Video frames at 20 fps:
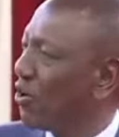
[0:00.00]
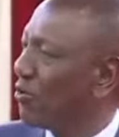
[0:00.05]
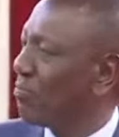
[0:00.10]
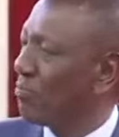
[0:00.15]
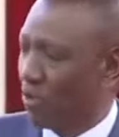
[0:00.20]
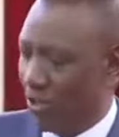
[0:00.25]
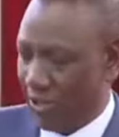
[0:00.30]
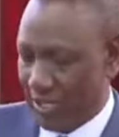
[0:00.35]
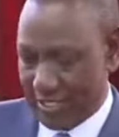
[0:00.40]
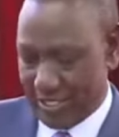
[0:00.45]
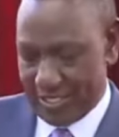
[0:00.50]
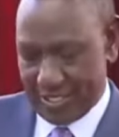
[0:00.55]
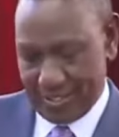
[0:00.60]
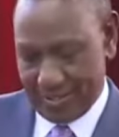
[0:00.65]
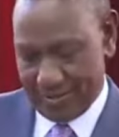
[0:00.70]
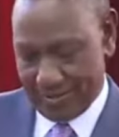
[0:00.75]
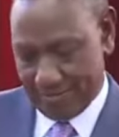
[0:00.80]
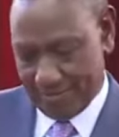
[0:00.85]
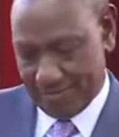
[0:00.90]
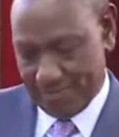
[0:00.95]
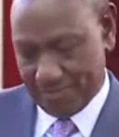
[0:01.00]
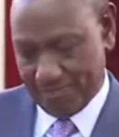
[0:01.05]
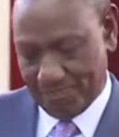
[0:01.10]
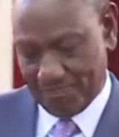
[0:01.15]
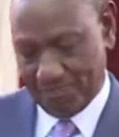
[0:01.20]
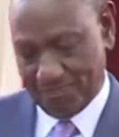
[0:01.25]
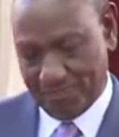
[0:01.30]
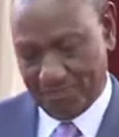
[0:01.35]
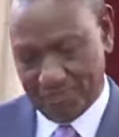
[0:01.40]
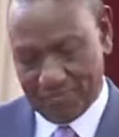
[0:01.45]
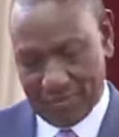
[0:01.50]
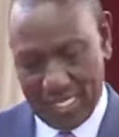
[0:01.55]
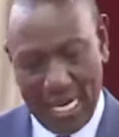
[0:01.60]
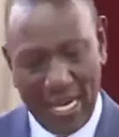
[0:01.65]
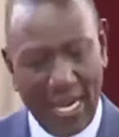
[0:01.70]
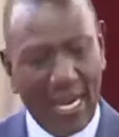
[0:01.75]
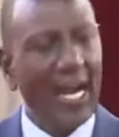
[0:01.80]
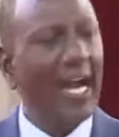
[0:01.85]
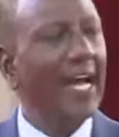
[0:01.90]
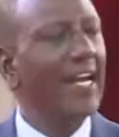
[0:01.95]
Paul Boyd,
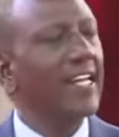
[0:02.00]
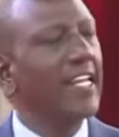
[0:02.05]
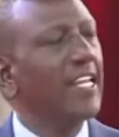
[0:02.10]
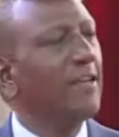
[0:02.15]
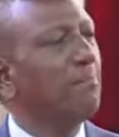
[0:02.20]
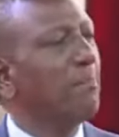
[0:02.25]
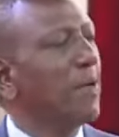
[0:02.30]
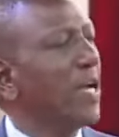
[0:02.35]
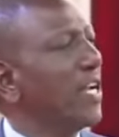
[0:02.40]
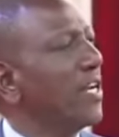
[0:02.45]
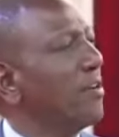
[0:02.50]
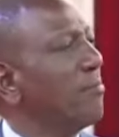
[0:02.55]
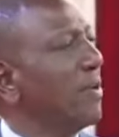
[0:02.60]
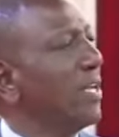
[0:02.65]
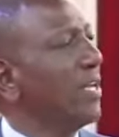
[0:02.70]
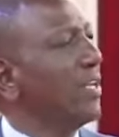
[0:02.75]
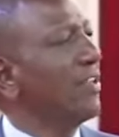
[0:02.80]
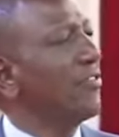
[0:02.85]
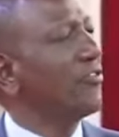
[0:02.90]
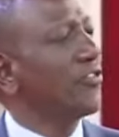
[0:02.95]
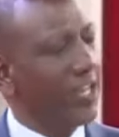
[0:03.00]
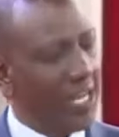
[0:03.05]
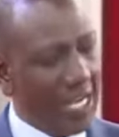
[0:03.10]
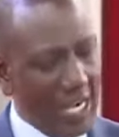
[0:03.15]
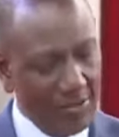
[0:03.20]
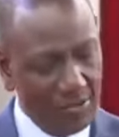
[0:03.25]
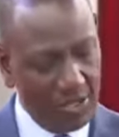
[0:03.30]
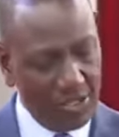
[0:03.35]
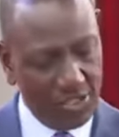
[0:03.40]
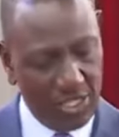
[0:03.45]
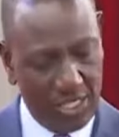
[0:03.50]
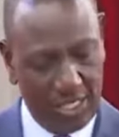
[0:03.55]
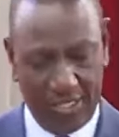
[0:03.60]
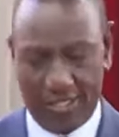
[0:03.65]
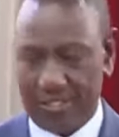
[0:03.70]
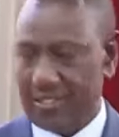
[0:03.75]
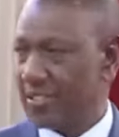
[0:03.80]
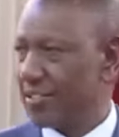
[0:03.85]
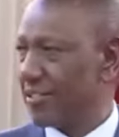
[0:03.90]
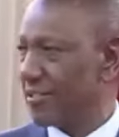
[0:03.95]
and he paid me 300
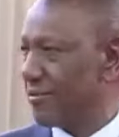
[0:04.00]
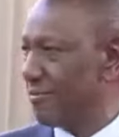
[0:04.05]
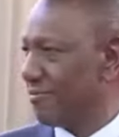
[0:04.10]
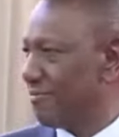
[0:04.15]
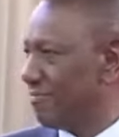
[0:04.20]
shillings.